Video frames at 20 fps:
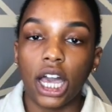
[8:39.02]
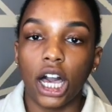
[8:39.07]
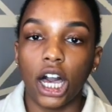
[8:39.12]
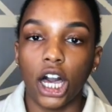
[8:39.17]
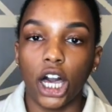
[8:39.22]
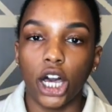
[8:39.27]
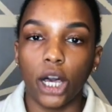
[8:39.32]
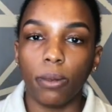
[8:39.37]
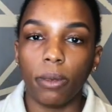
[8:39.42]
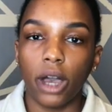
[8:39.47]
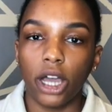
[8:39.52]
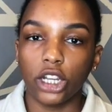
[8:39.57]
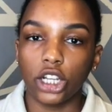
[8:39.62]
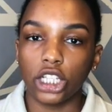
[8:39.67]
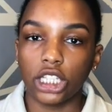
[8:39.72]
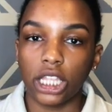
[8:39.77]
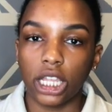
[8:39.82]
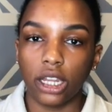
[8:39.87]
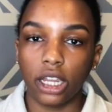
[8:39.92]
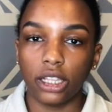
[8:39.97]

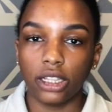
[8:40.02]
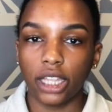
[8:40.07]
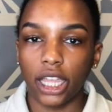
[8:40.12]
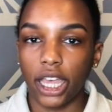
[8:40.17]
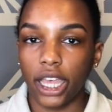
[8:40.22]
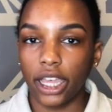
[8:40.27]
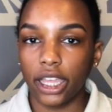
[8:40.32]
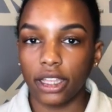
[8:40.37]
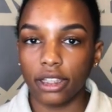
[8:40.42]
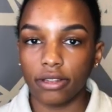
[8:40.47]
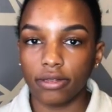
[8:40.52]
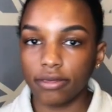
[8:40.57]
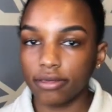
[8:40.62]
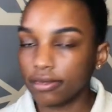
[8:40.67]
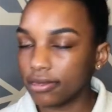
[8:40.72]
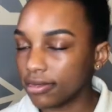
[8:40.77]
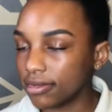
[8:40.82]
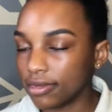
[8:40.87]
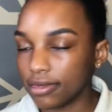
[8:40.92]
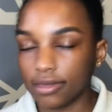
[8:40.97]
Understanding that,
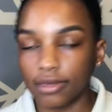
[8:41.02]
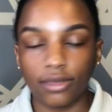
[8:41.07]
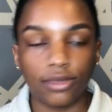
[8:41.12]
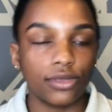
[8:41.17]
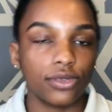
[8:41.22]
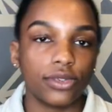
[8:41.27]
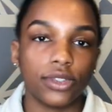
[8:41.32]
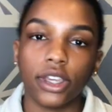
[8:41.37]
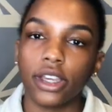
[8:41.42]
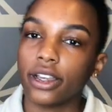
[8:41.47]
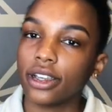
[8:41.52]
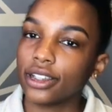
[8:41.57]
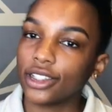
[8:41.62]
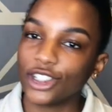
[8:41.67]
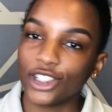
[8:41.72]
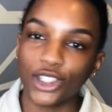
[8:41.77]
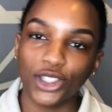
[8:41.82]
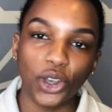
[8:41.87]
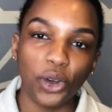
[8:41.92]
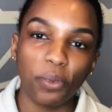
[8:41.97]

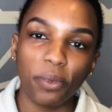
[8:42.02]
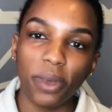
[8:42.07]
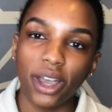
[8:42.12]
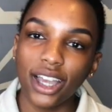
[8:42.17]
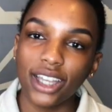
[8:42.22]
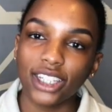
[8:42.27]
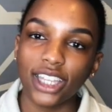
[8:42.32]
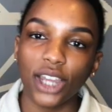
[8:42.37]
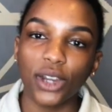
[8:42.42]
just so much.